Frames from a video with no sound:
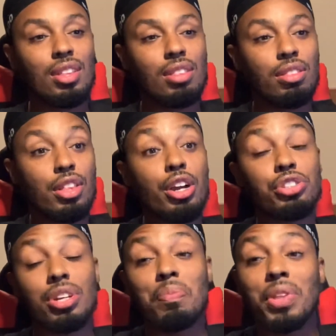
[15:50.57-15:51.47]
there's
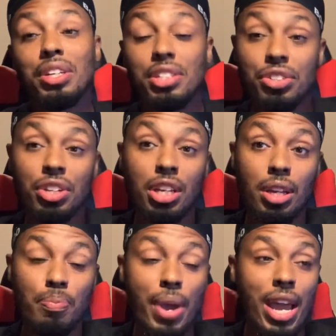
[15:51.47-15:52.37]
some things that you can
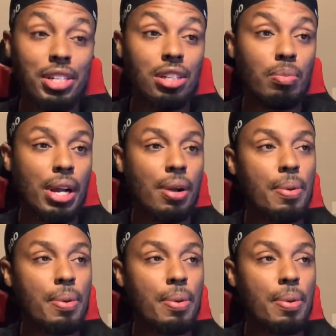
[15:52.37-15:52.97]
get passionate about.